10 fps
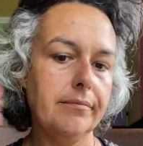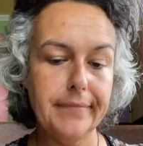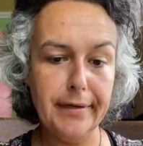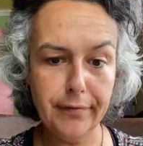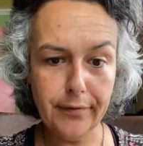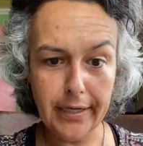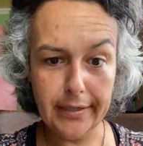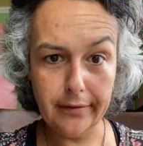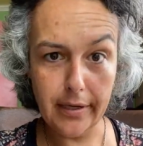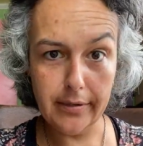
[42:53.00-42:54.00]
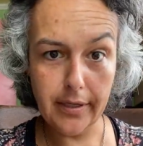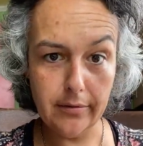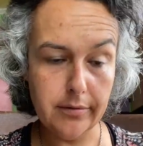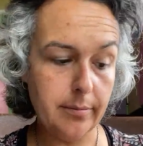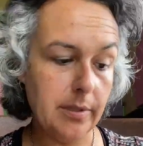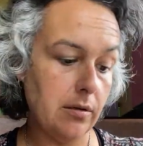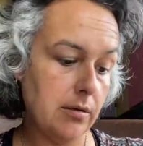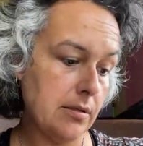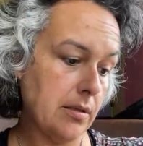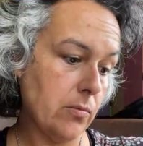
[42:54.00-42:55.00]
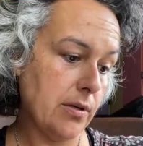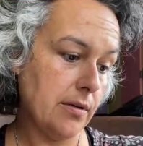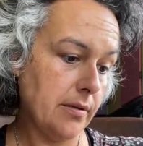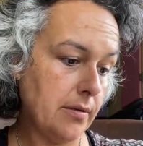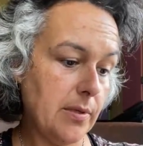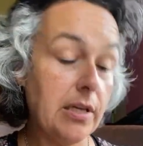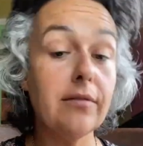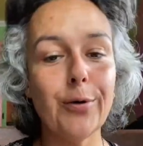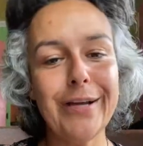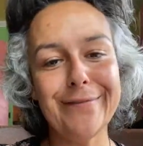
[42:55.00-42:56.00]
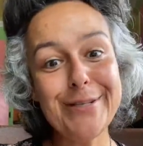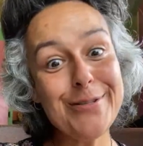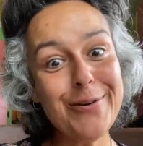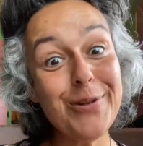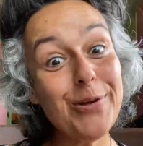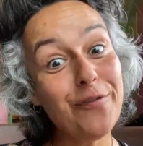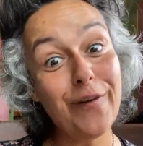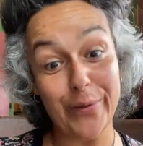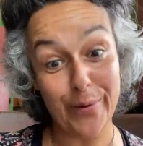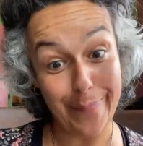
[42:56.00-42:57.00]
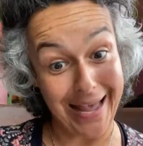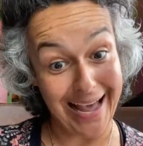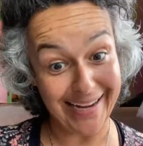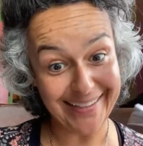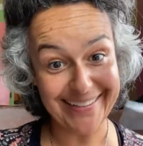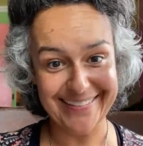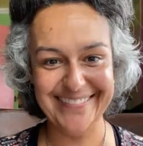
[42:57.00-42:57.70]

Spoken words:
I feel kind of let down, to be honest. I wanted it to be. Okay, let's go a little farther back.